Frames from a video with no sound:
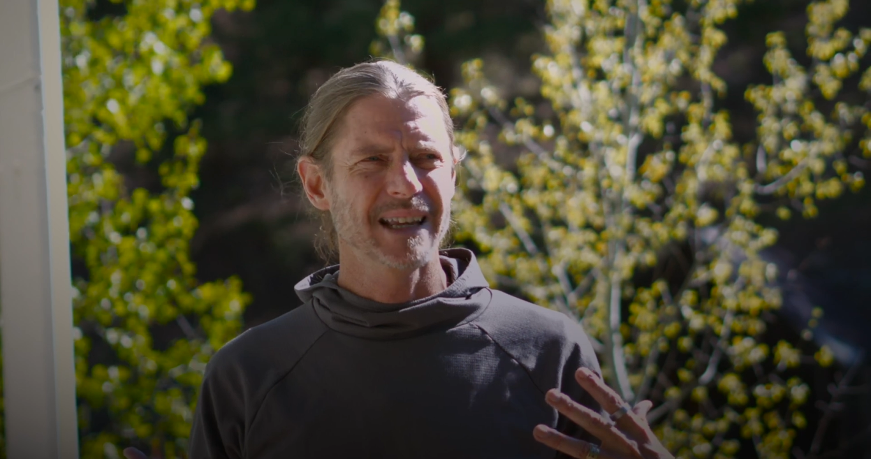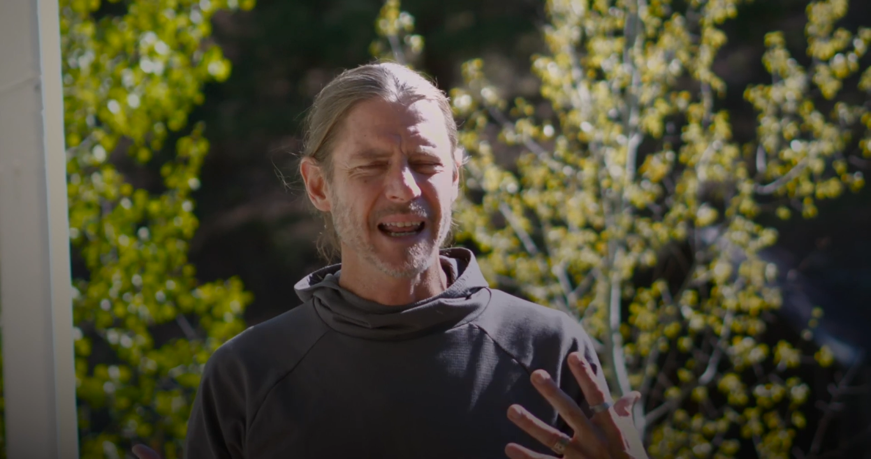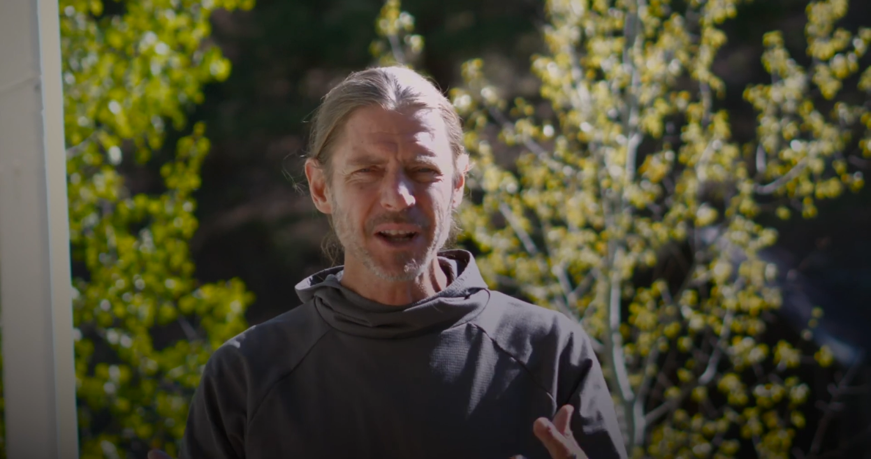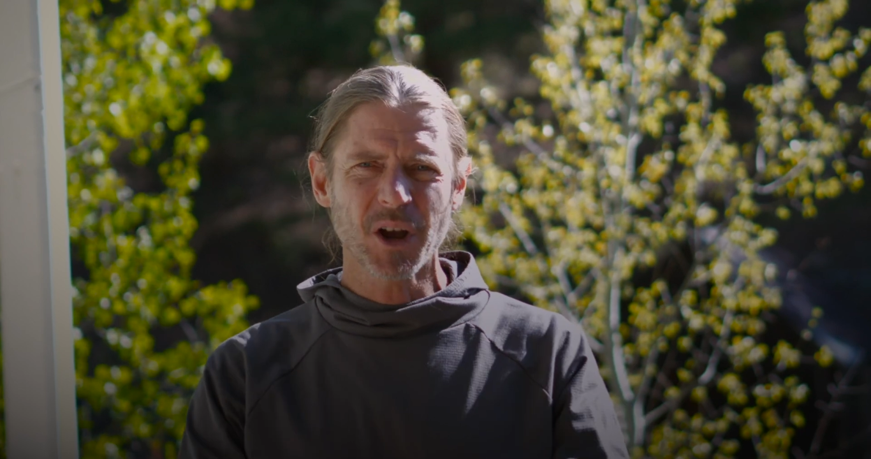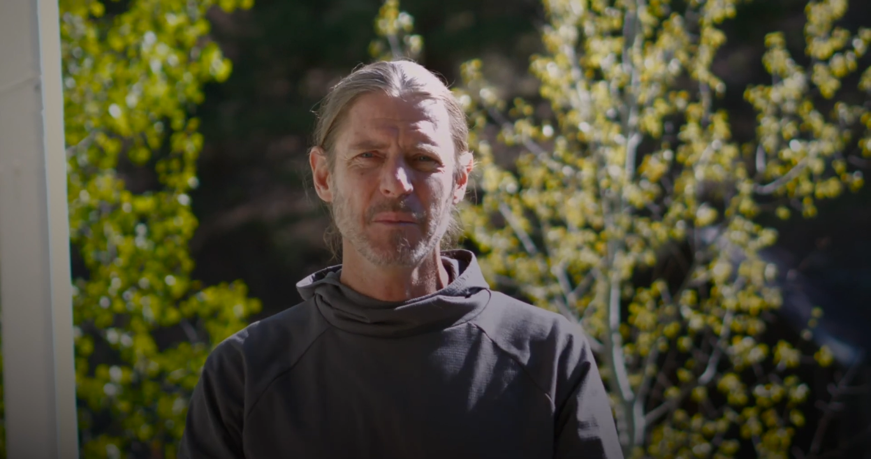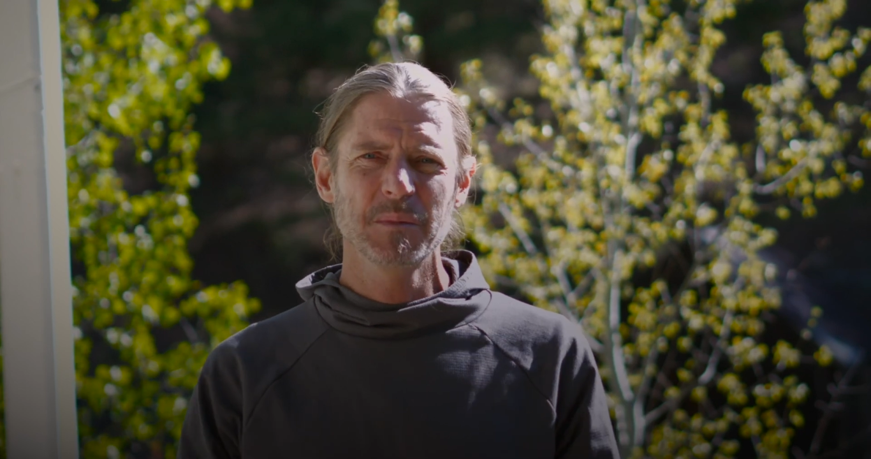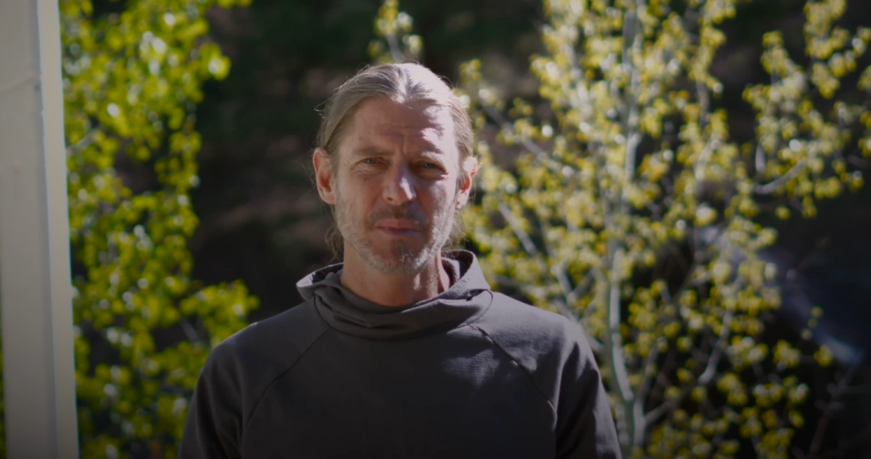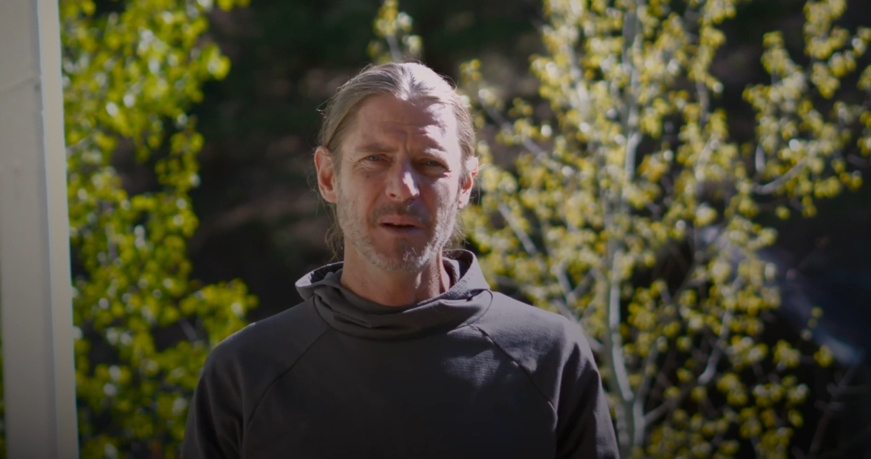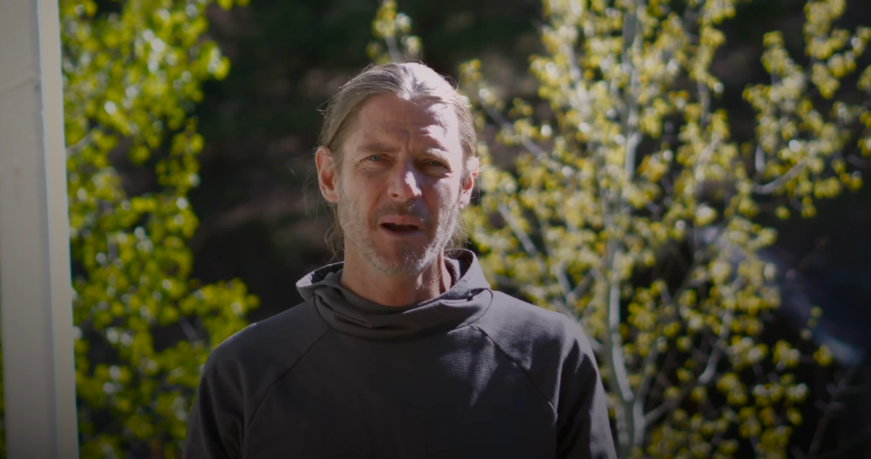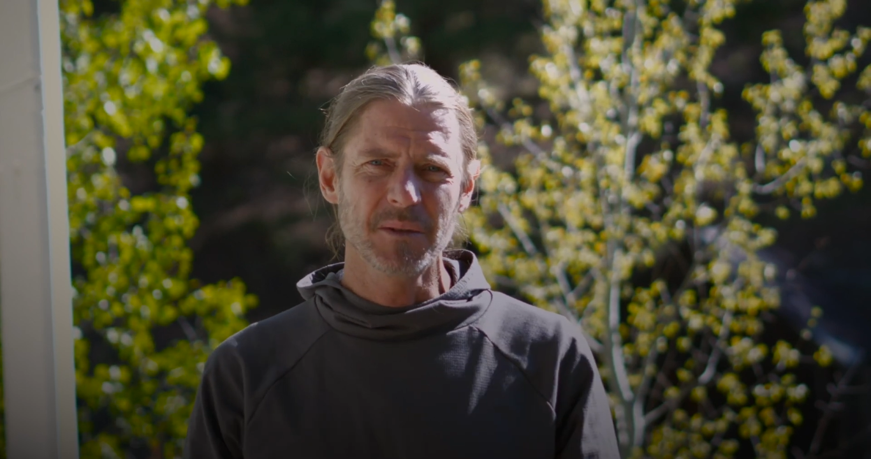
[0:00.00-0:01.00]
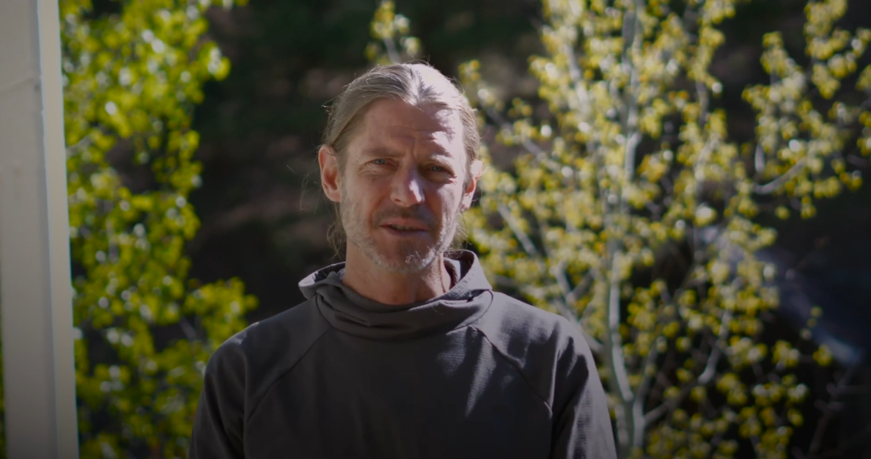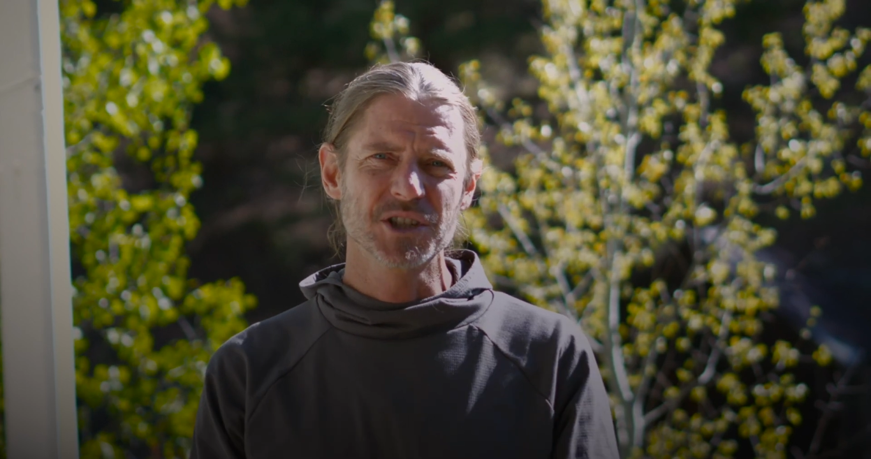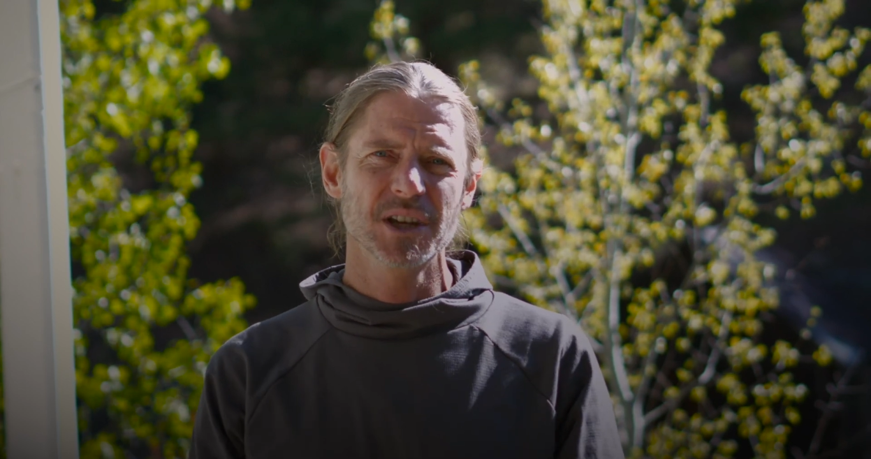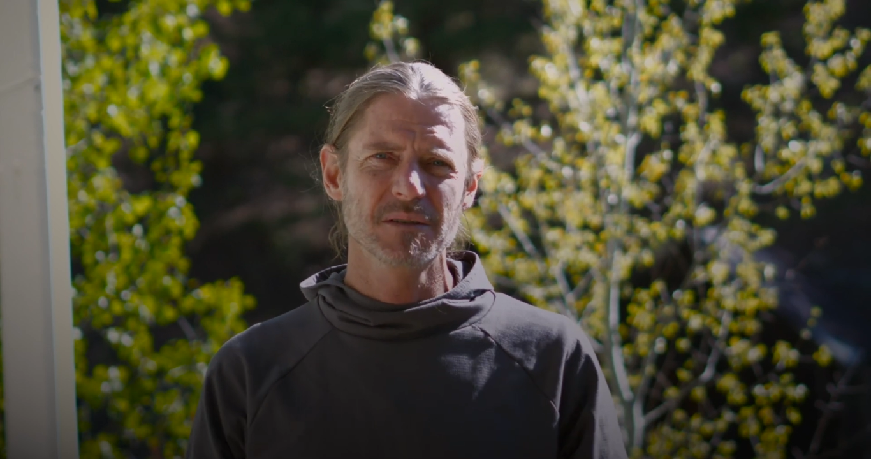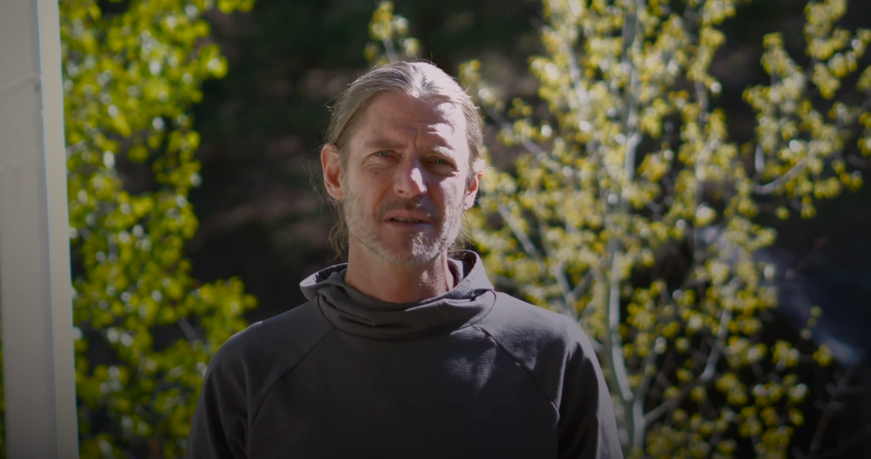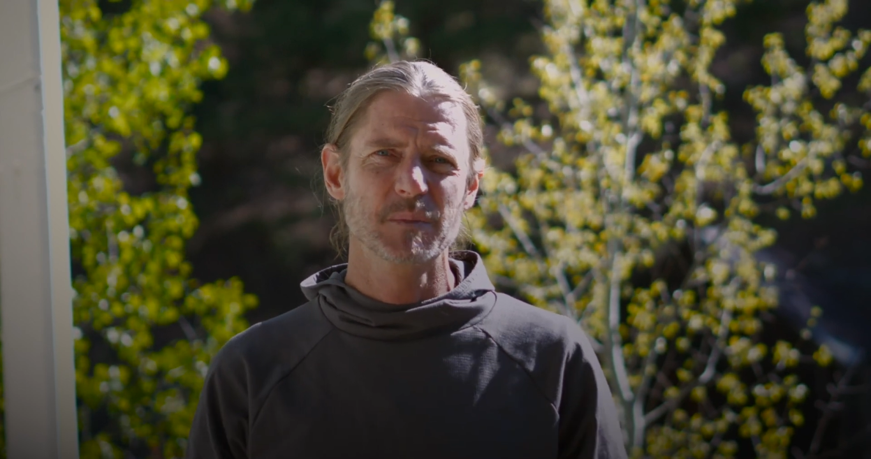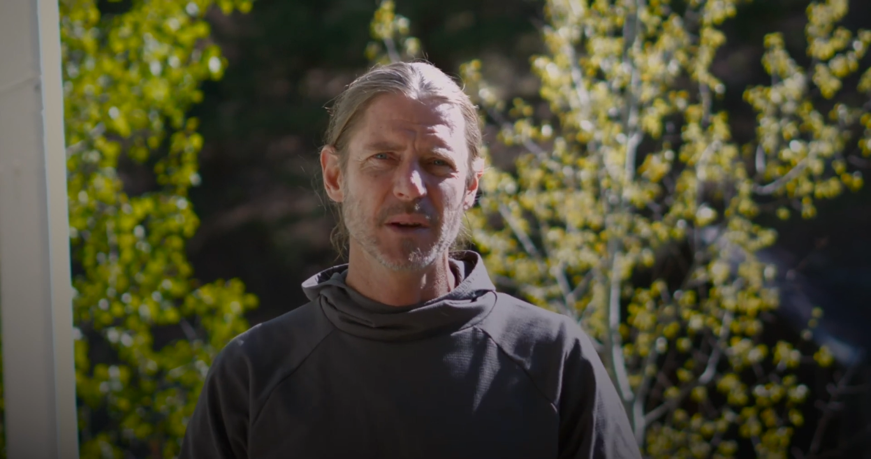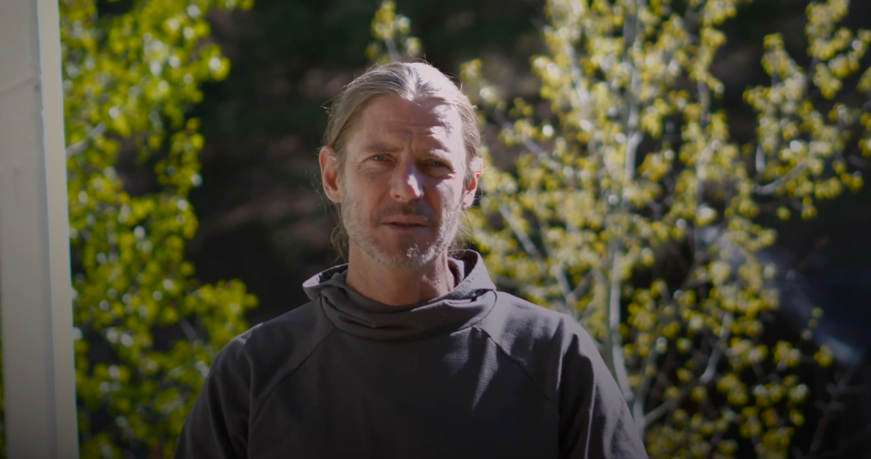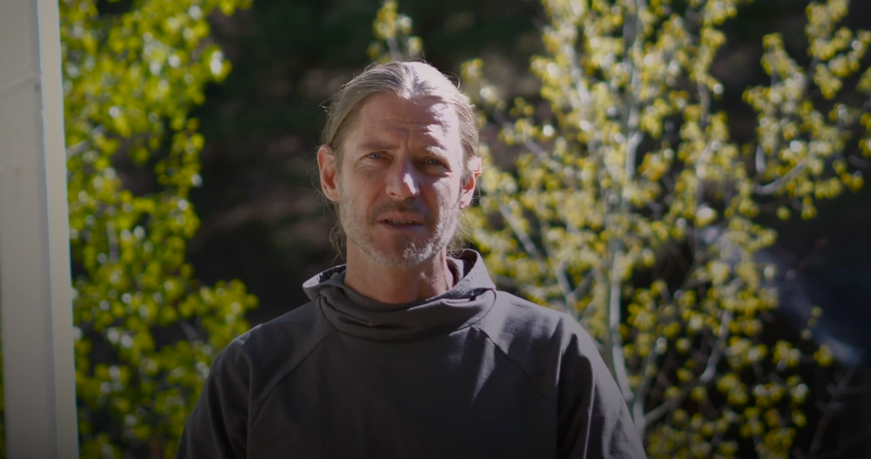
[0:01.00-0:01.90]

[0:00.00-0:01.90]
kind of comment below and share your experience,